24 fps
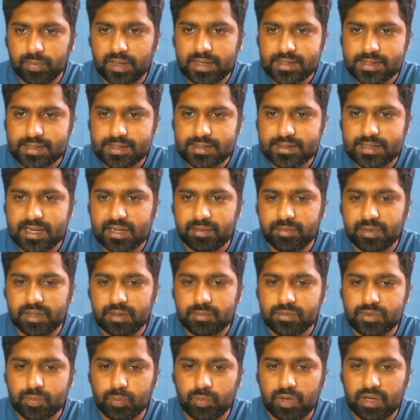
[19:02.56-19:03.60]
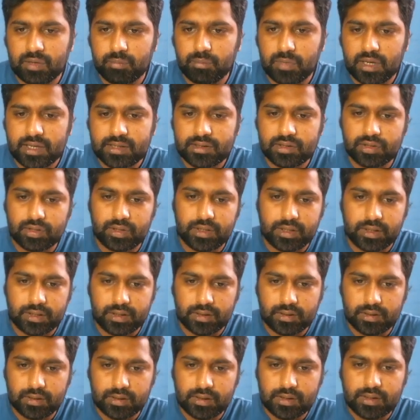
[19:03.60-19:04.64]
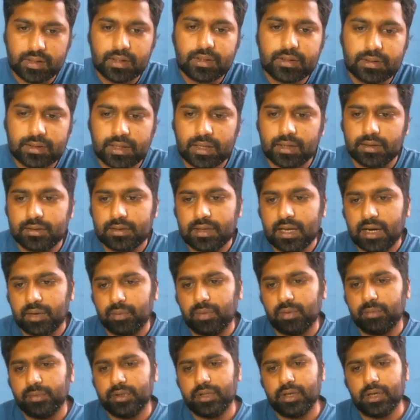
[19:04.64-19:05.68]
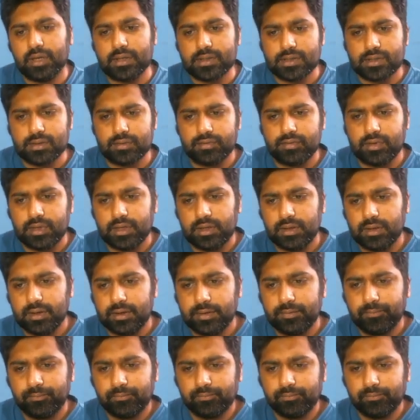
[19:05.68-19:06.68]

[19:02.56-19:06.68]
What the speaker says: by 6. That becomes 1 by 3. Yeah, that will be the answer finally.